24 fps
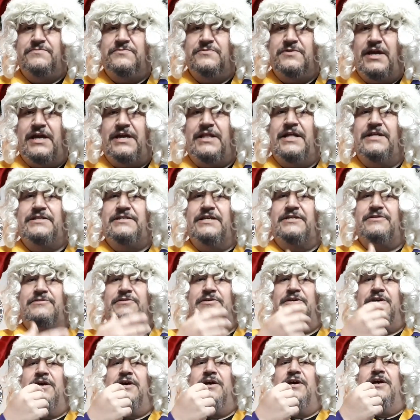Okay, that, that's
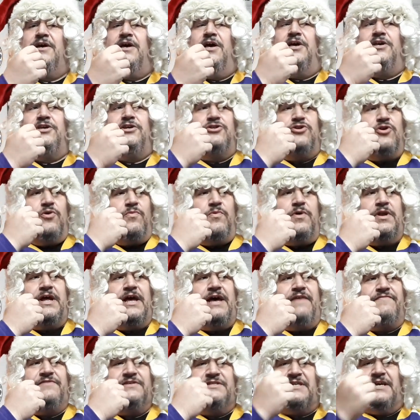you don't want to
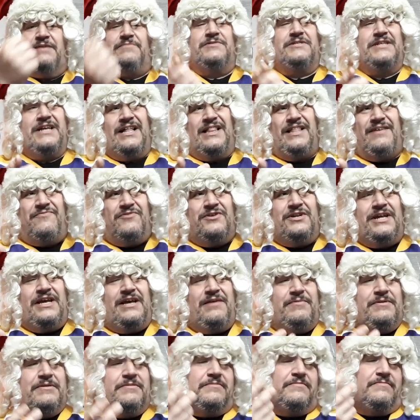have the same style every day. I
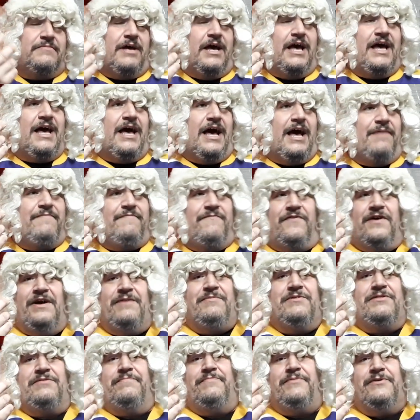mean, I, am fine
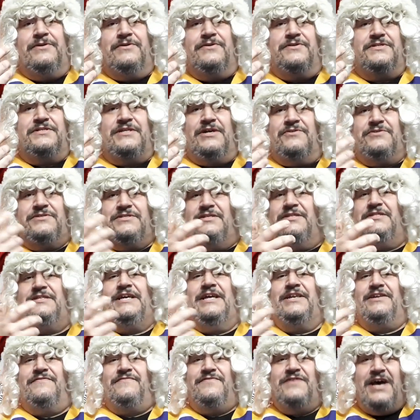with imperial stouts to the
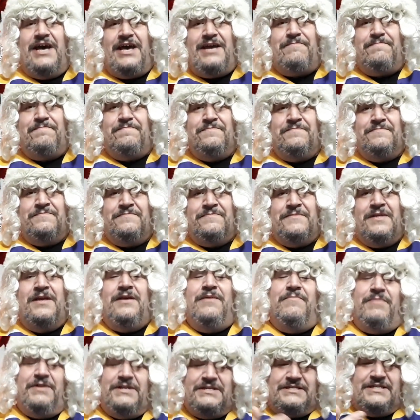end of time,
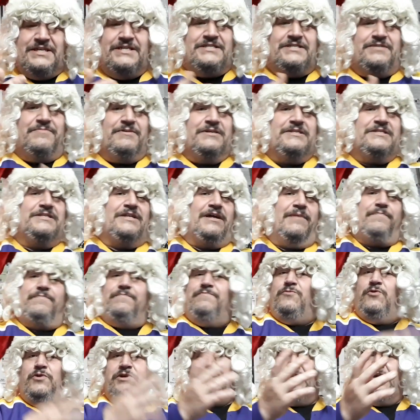but it's nice to mix it up.
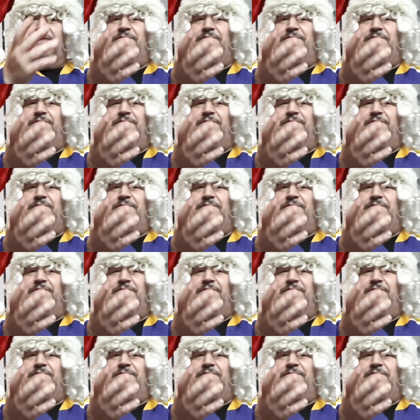No idea.